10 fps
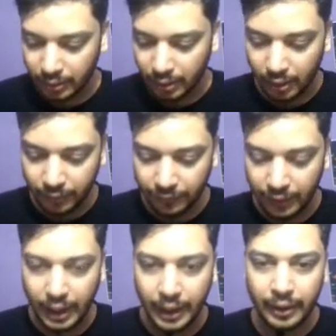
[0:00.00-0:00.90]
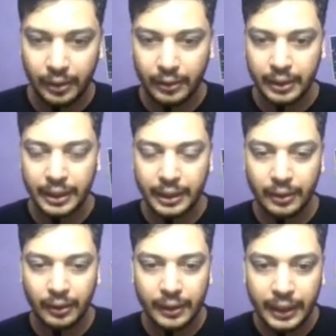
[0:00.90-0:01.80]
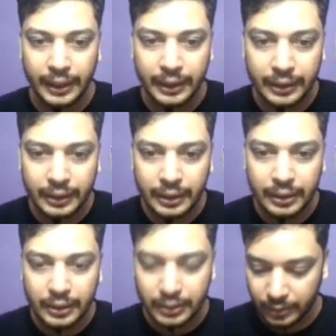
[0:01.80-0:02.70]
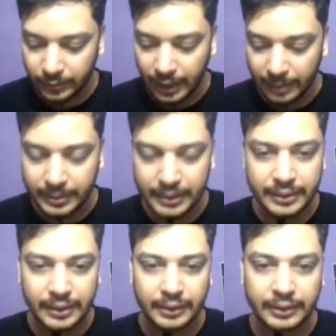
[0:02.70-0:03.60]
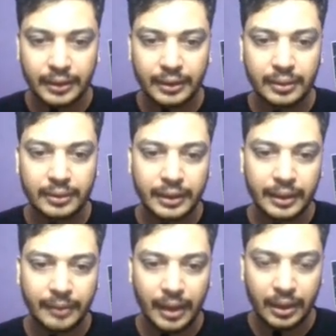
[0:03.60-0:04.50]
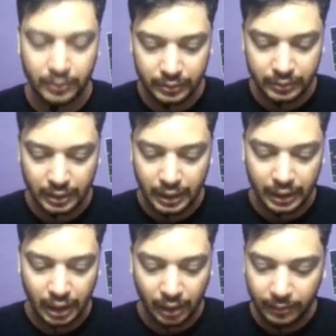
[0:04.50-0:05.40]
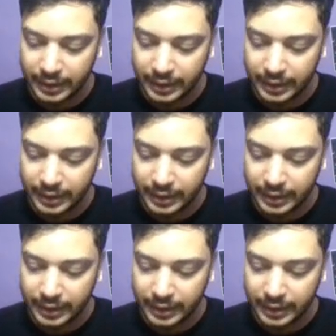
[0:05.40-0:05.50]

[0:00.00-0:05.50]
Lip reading: of I. Okay, all right. So we have destructured the three values. Now we will